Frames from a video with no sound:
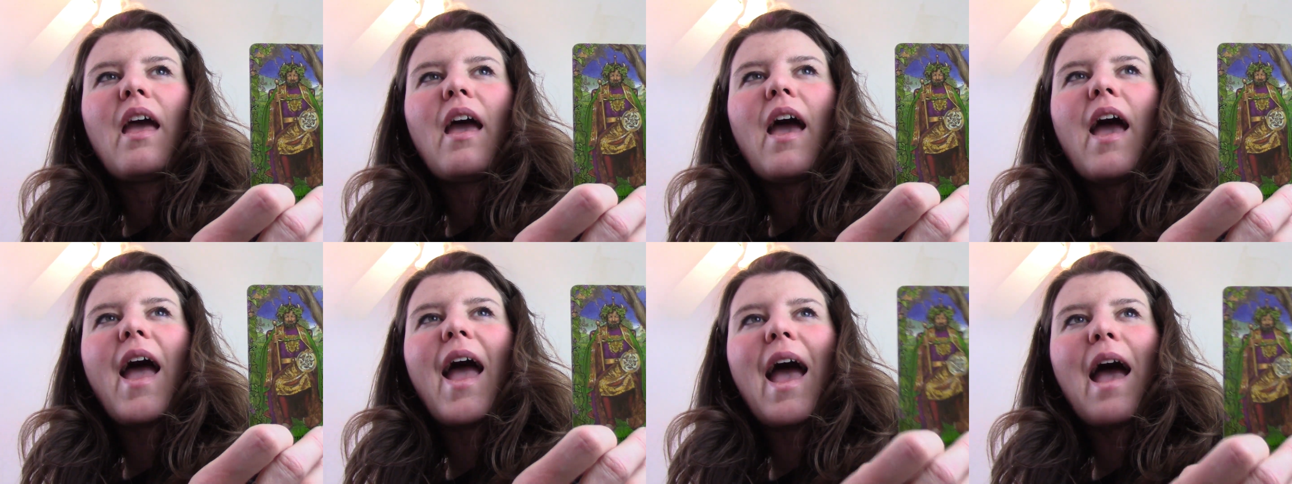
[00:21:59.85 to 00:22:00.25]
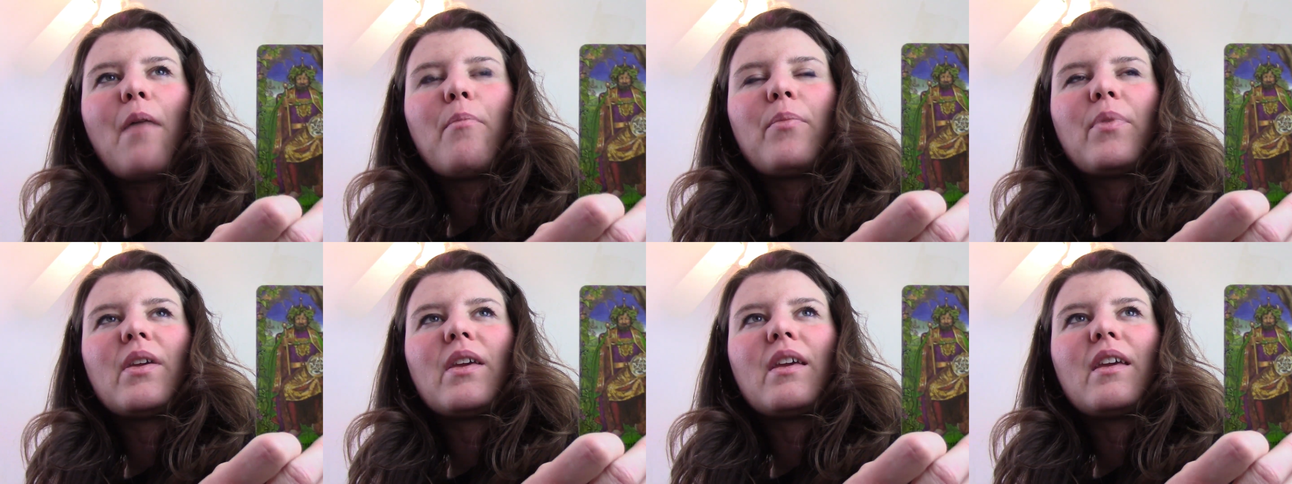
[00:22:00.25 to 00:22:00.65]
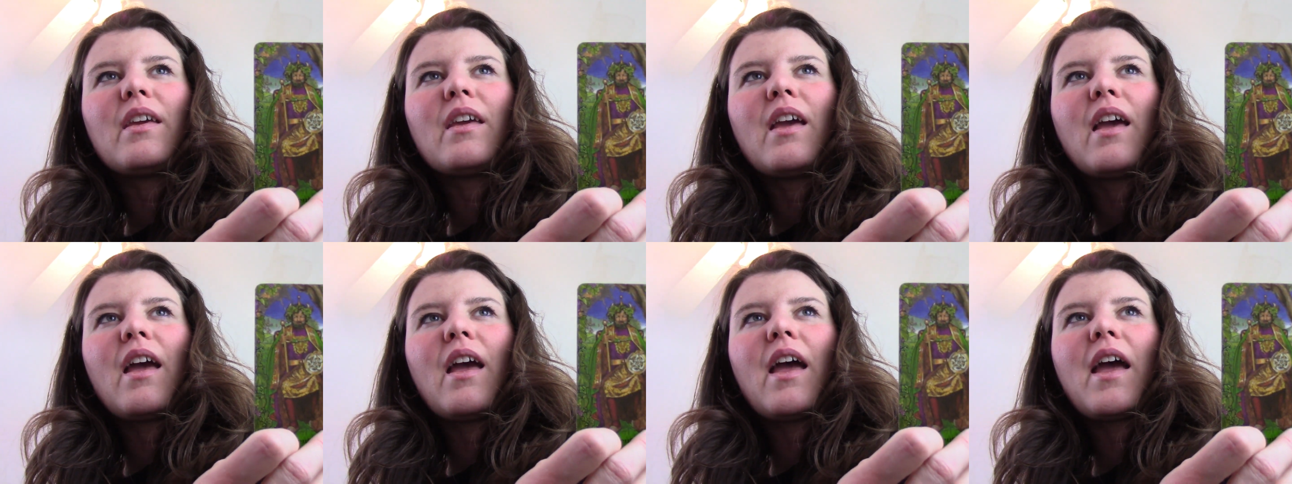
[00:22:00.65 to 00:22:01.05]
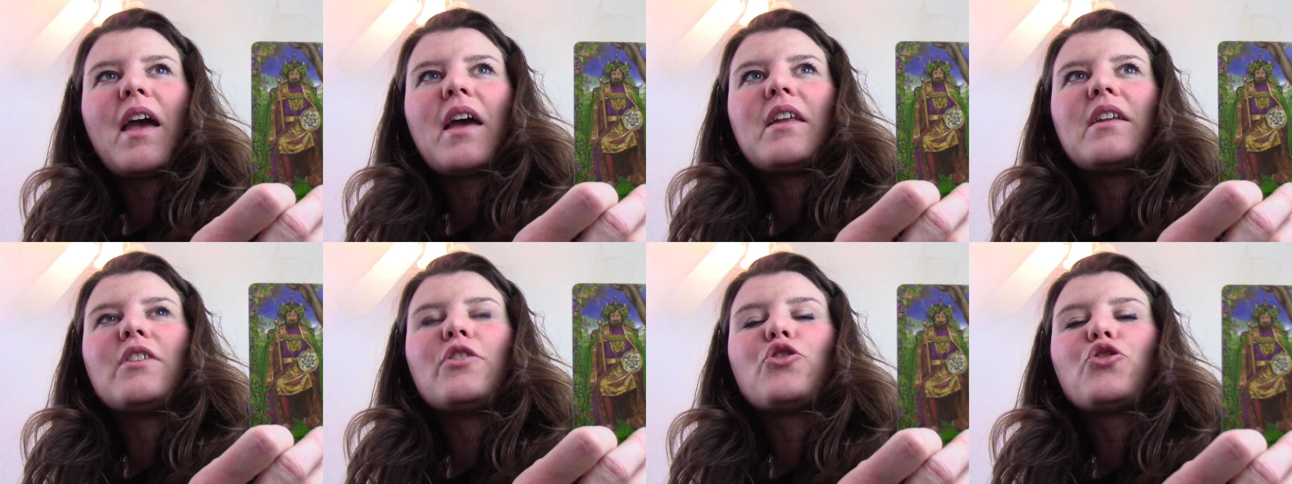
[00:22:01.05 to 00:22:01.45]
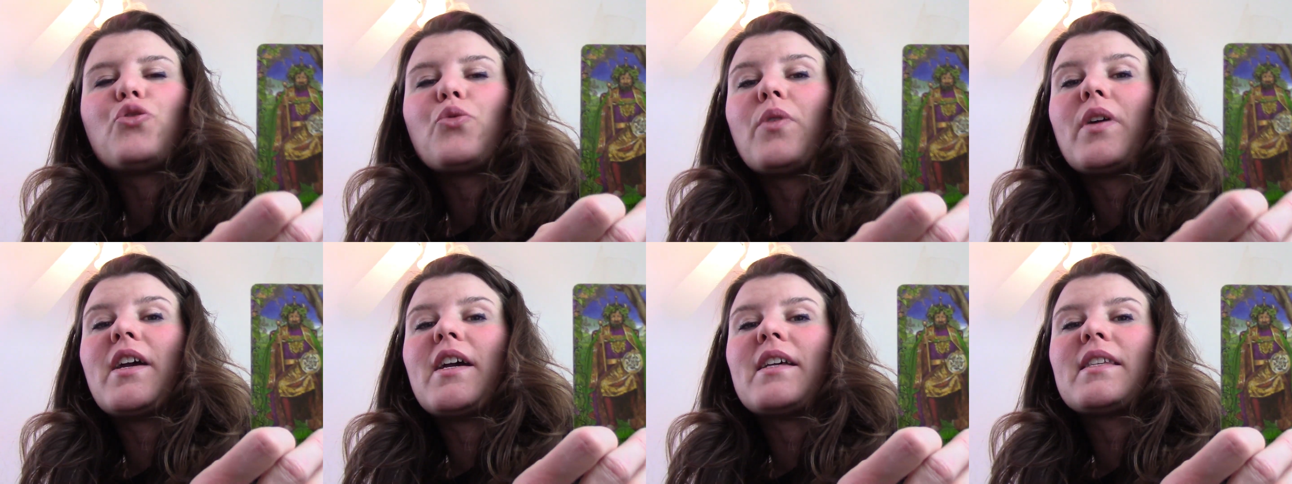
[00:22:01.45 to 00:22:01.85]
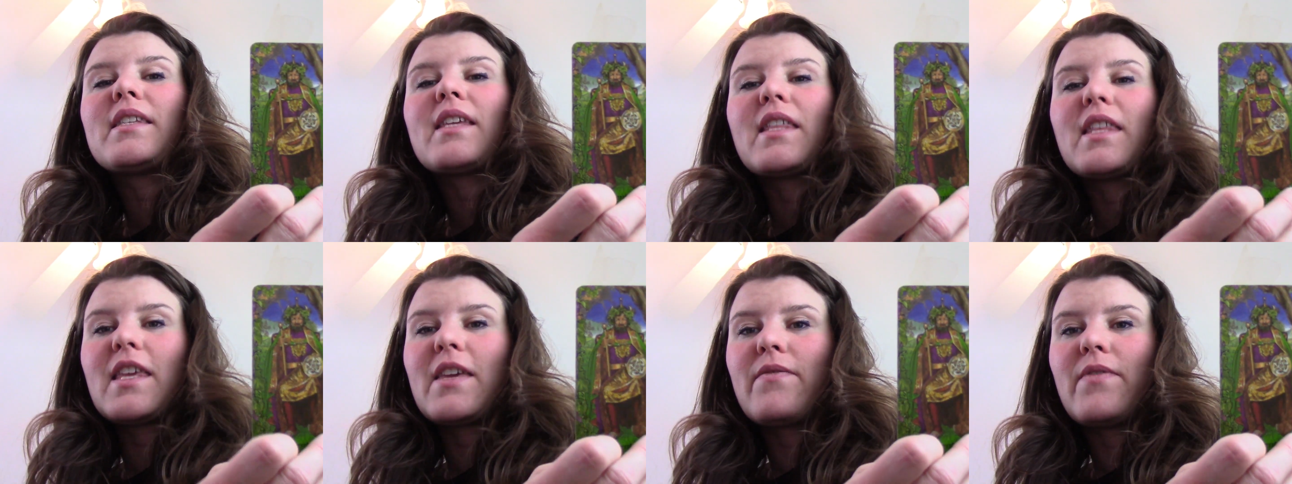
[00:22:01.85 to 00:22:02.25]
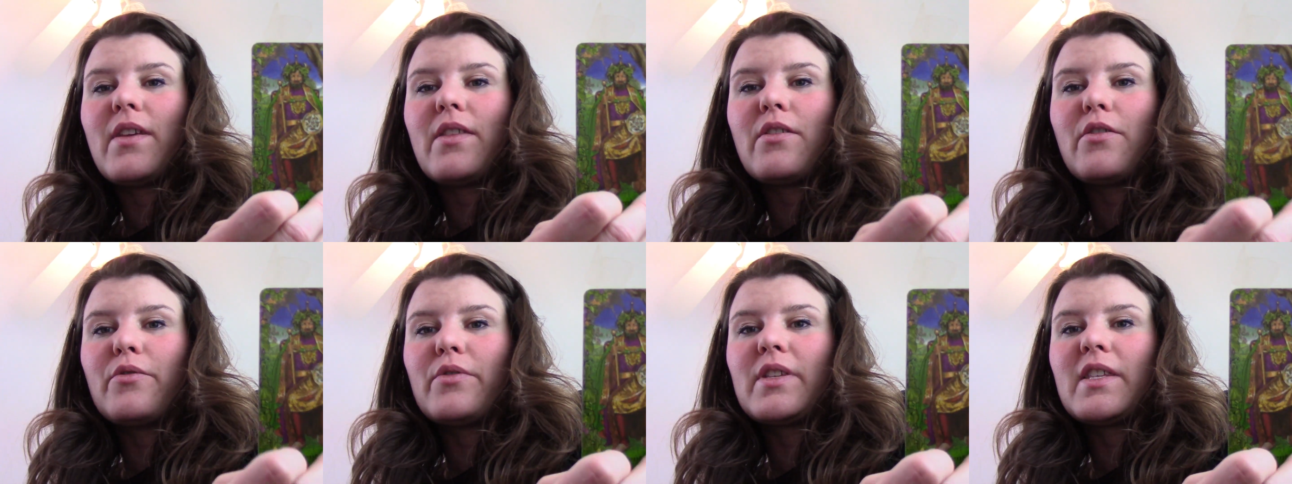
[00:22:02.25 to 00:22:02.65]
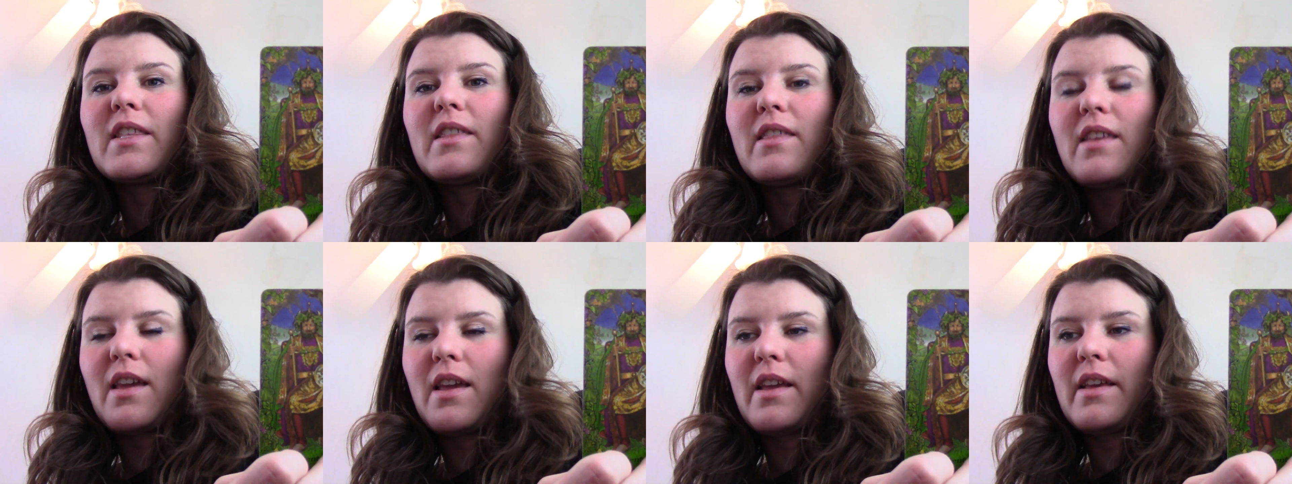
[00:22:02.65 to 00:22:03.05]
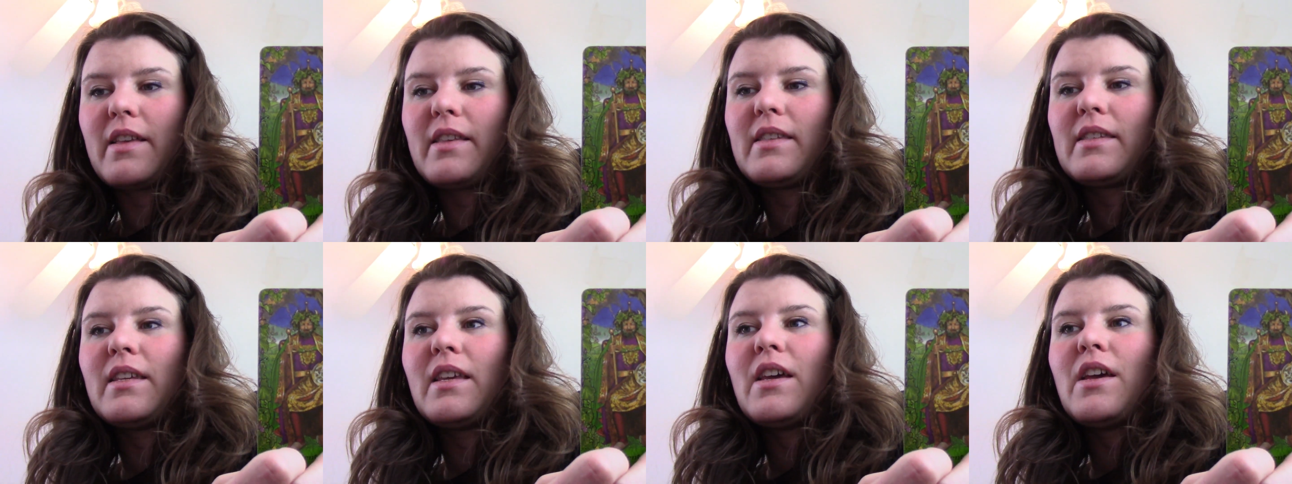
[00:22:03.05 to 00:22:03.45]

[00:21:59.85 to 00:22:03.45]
happy and joyous in giving those things.